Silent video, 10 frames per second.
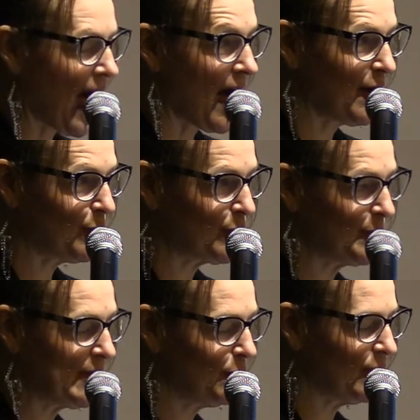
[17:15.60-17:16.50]
I will
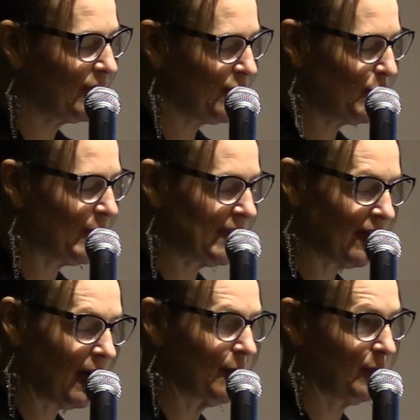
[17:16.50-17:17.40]
be with you, but
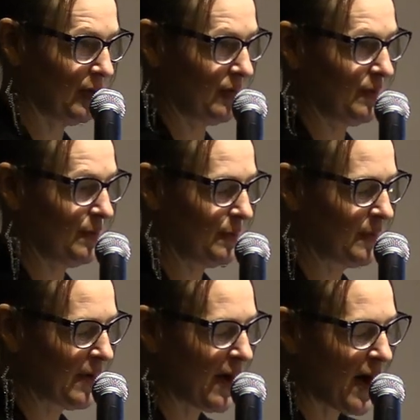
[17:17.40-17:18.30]
not with you.
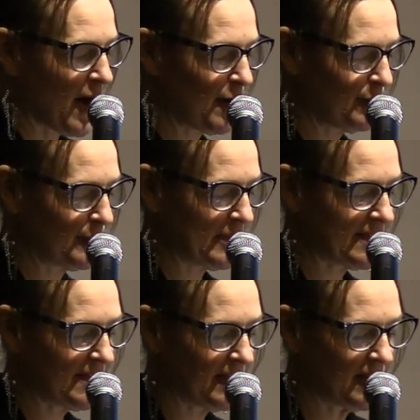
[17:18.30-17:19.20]
I will be
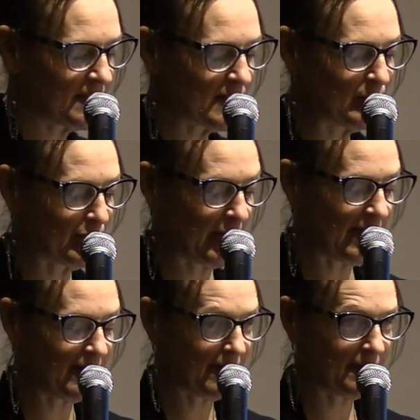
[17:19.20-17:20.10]
singing
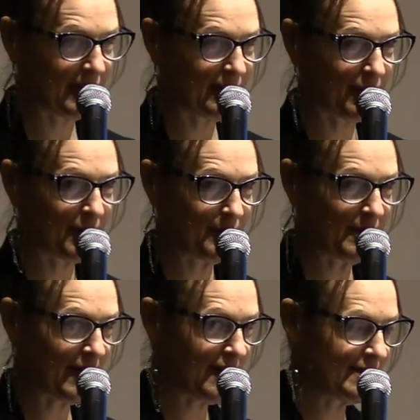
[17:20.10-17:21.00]
soprano and
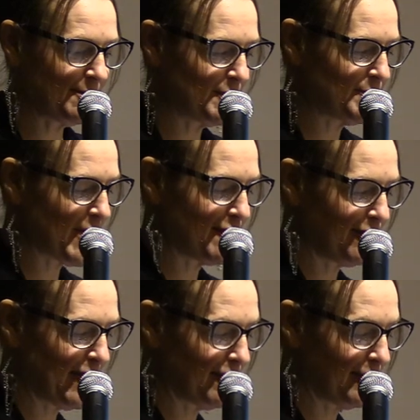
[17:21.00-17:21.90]
harmonizing with my
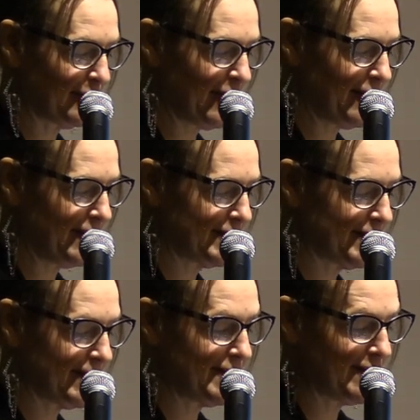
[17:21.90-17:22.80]
favorite ladies
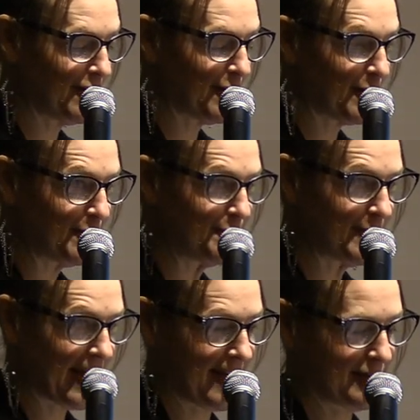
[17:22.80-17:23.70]
in their own
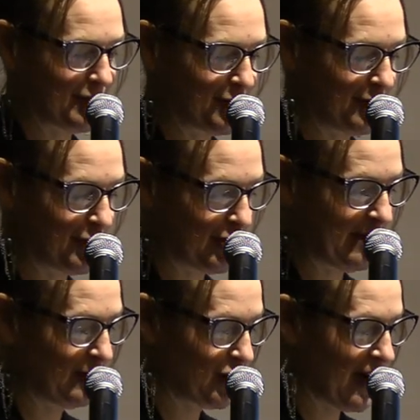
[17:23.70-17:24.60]
astral
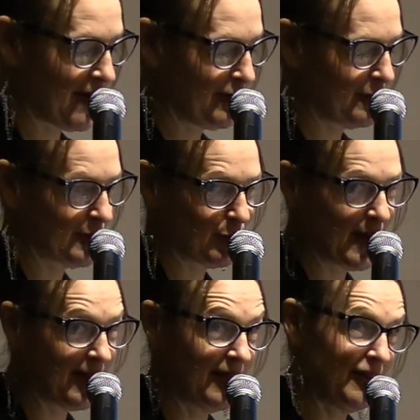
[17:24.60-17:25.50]
dream travels when
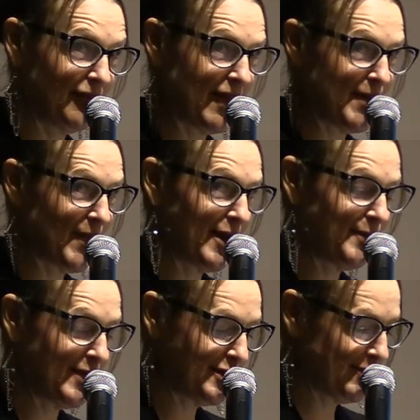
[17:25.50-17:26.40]
and if they might
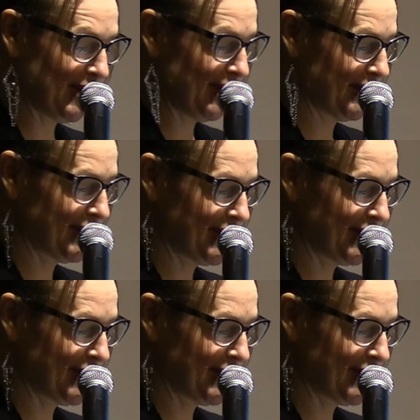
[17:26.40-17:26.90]
miss me.